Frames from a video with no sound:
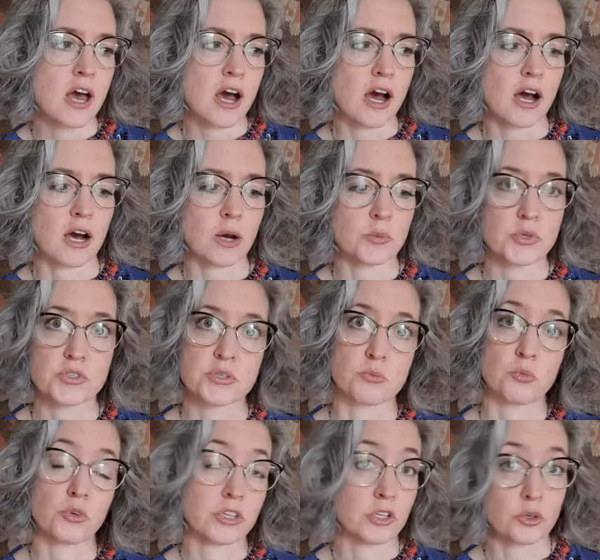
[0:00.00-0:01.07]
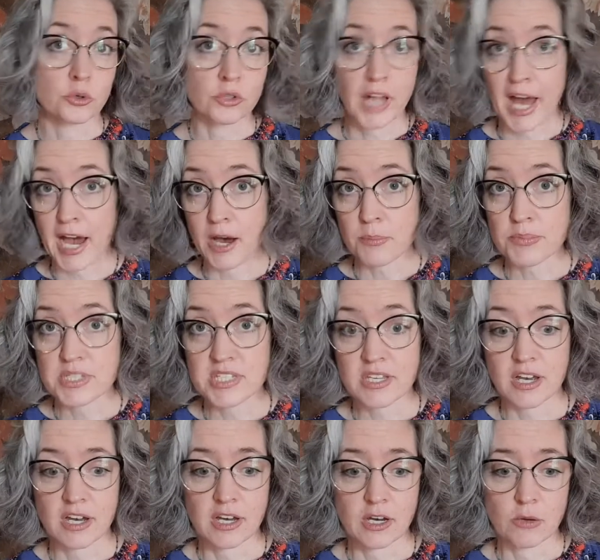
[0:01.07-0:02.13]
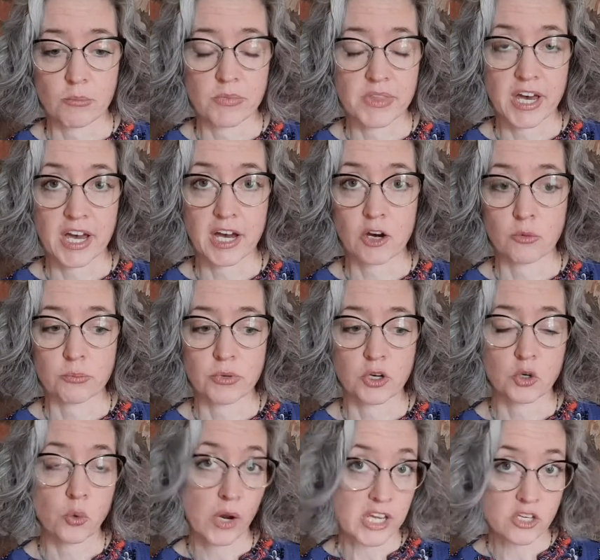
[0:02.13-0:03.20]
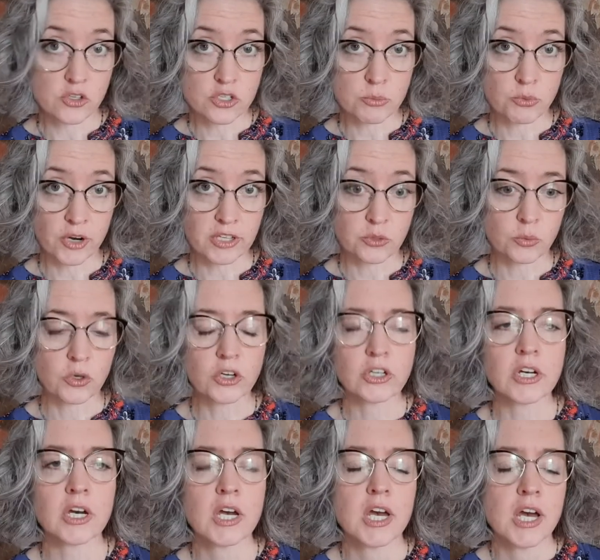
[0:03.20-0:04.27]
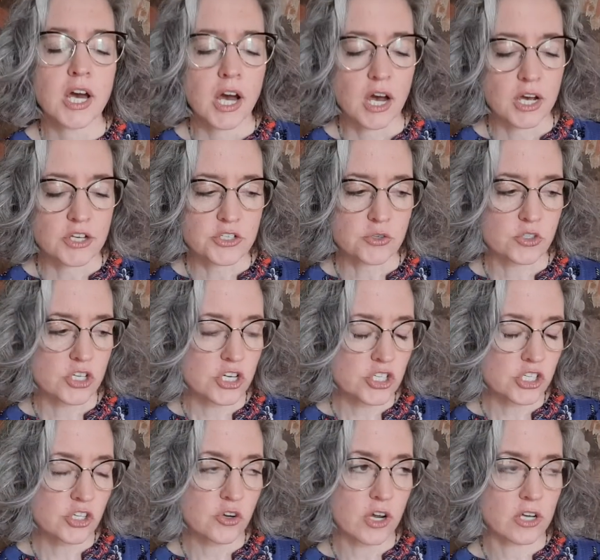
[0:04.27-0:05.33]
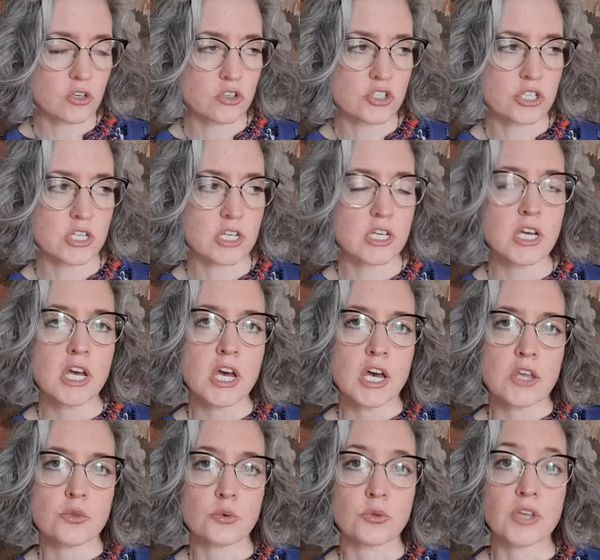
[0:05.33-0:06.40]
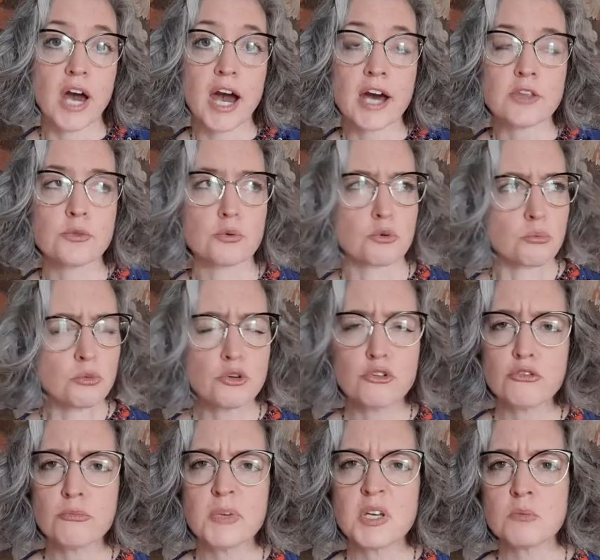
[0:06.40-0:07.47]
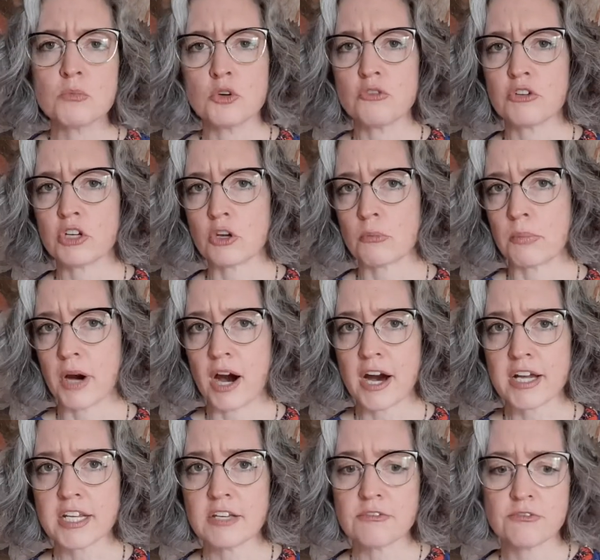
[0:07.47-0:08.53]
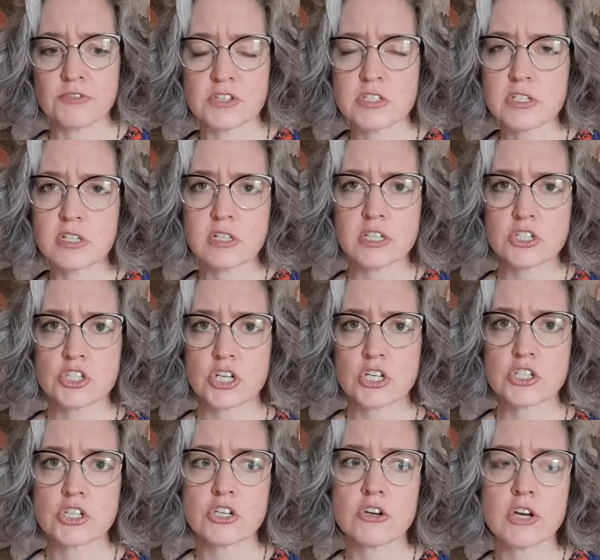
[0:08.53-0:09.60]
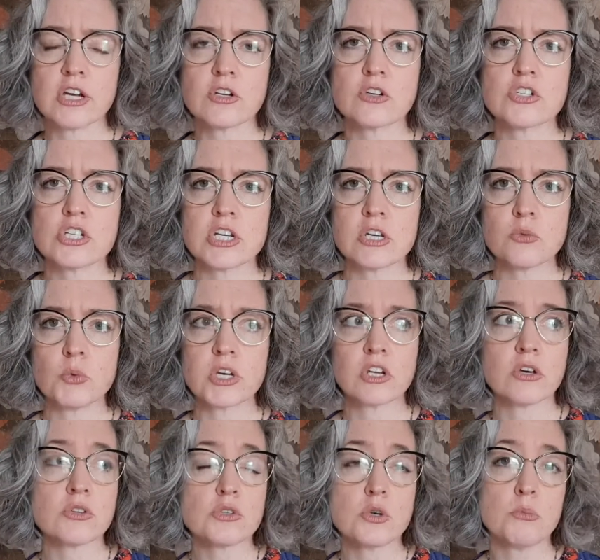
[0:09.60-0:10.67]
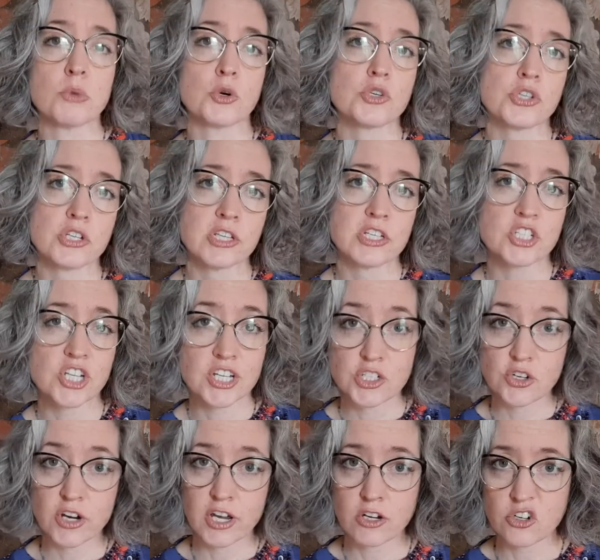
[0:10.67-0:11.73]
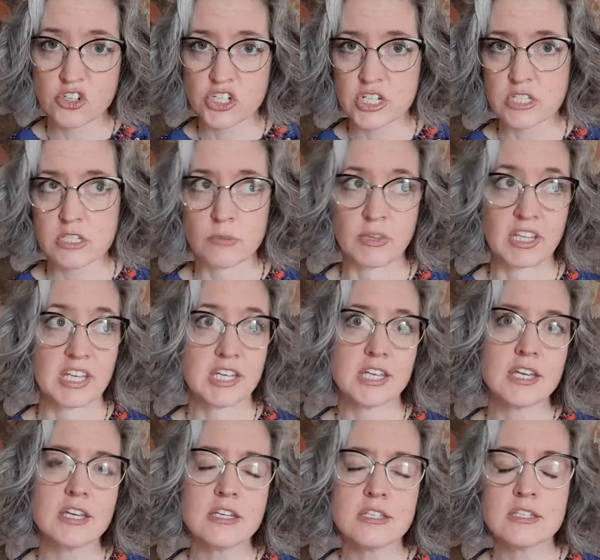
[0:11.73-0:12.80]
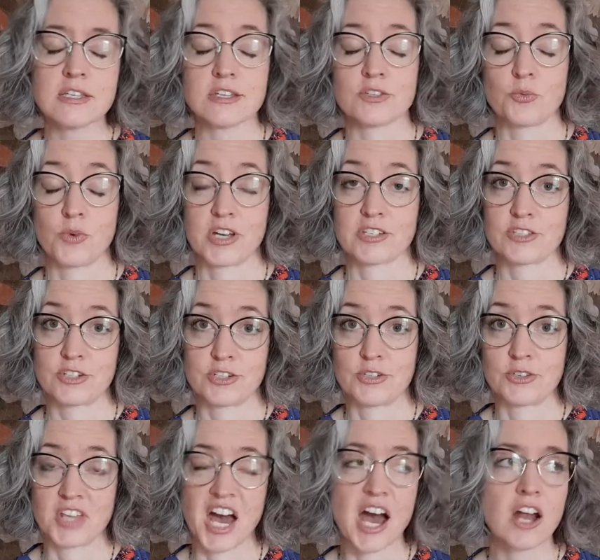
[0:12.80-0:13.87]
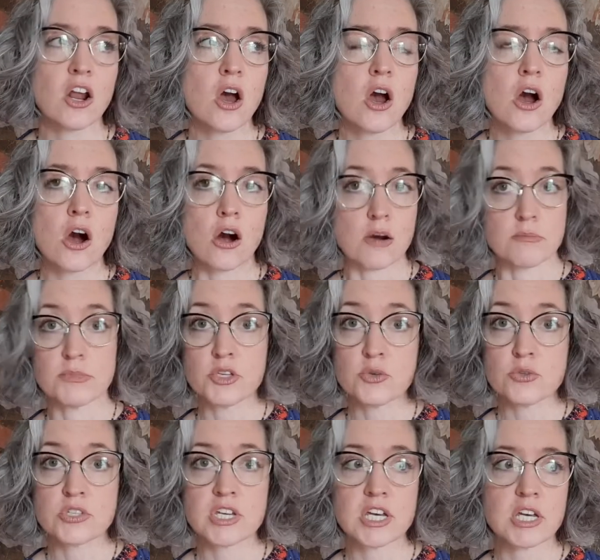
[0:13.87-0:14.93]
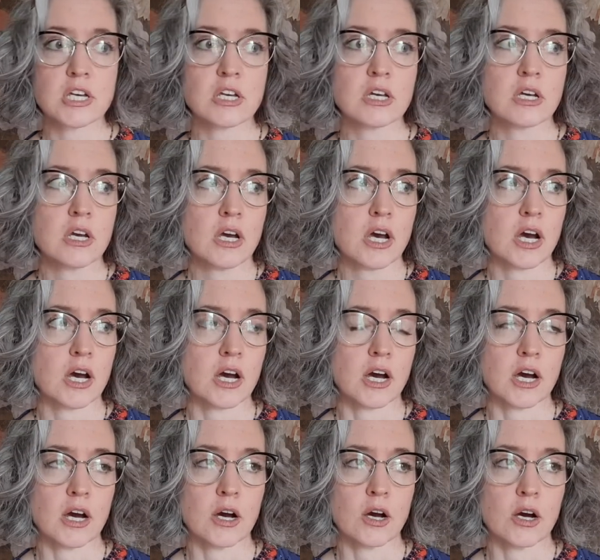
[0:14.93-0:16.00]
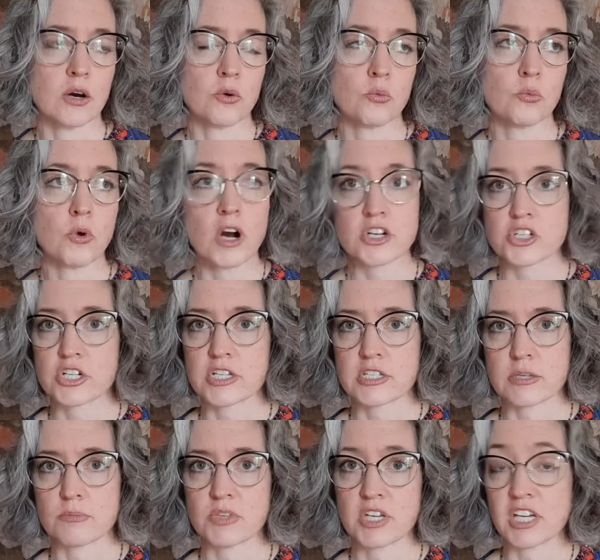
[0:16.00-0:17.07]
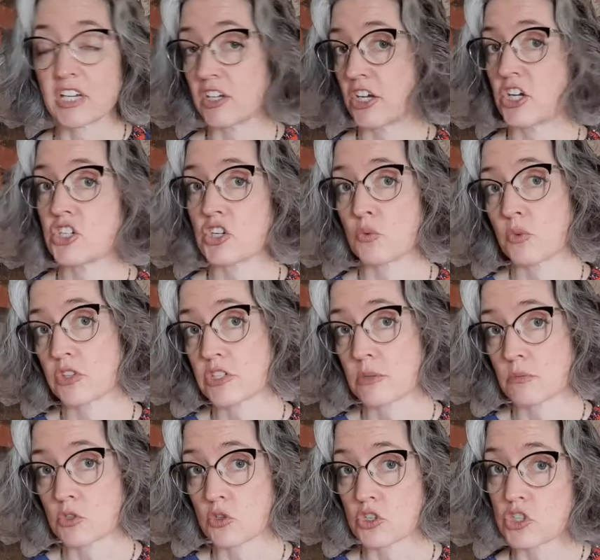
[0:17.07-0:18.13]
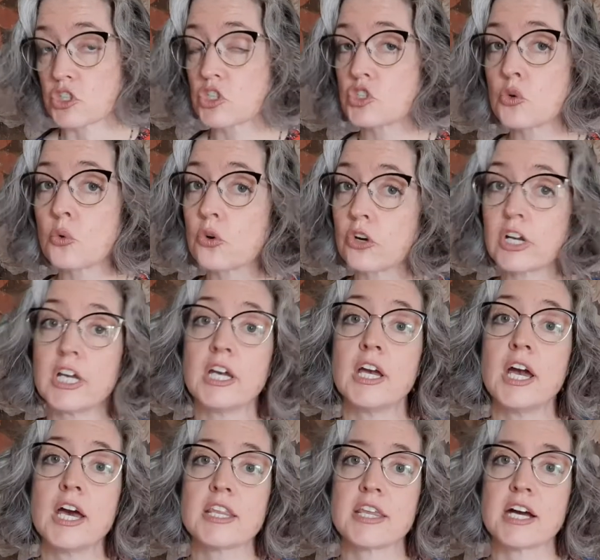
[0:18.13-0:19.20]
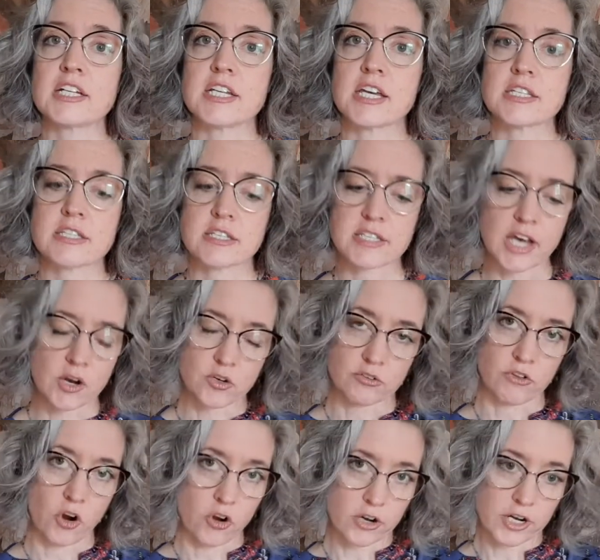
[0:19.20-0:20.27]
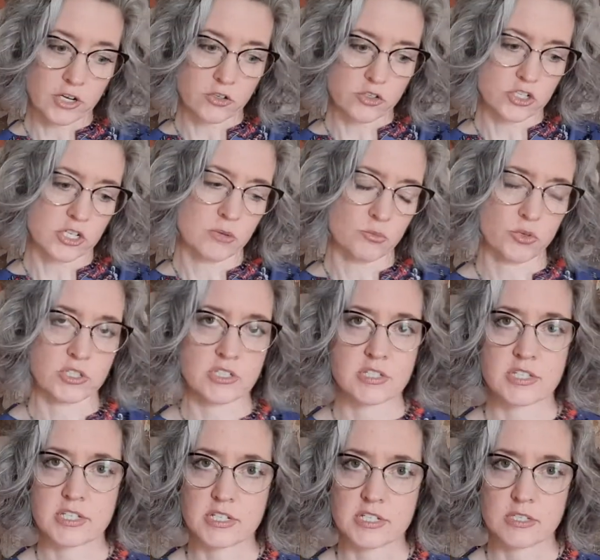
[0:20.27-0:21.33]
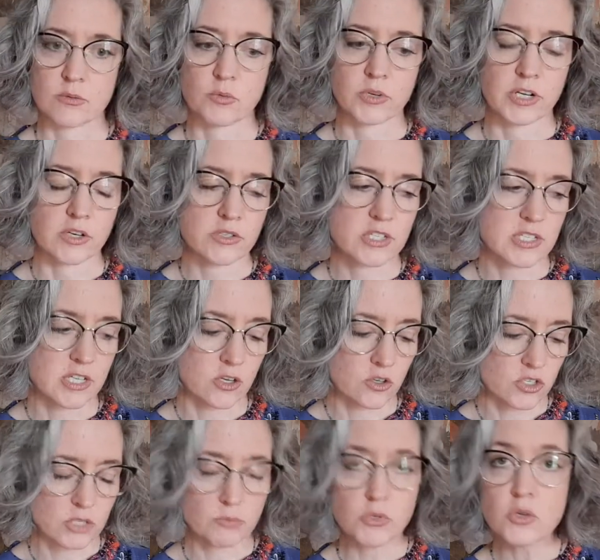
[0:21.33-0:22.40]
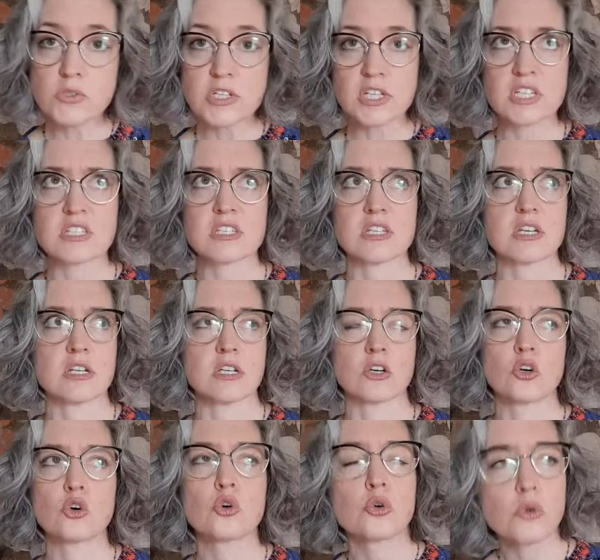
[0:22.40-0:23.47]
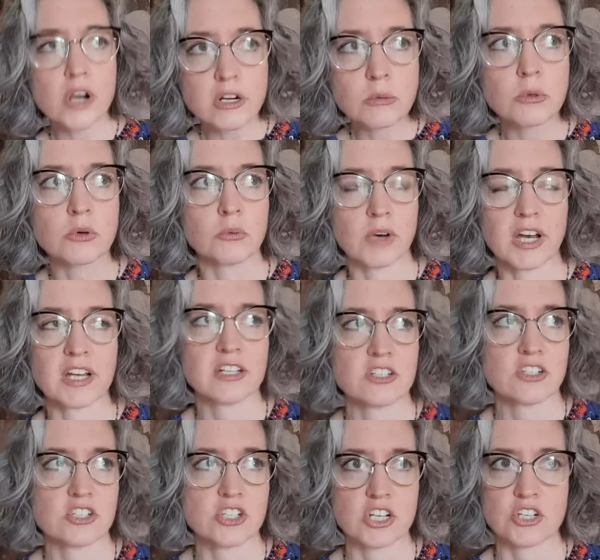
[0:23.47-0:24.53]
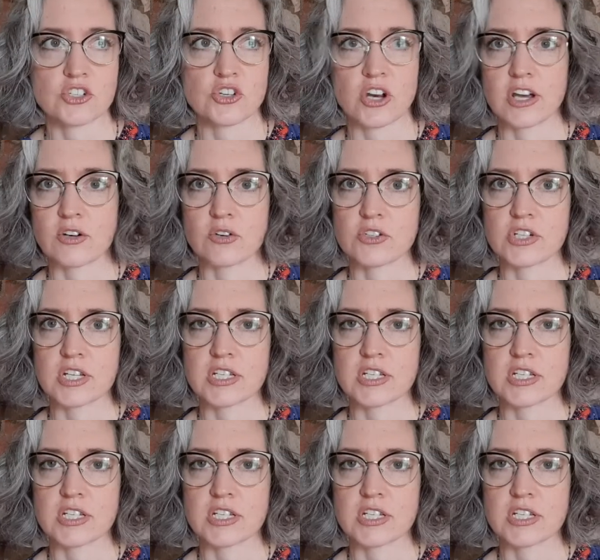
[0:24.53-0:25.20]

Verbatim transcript: Uh, there's some really cool apps um, that help acquaint you to breath work. Uh, so changing your energy through that, through movement, moving your body, physically changing your energy. We can also emotionally change our energy. Some of the easiest ways to do that are music, uh, watching something, engaging with some sort of story that takes us out of our energy and brings us into someone else's energy. Music is an incredible way to change your energy.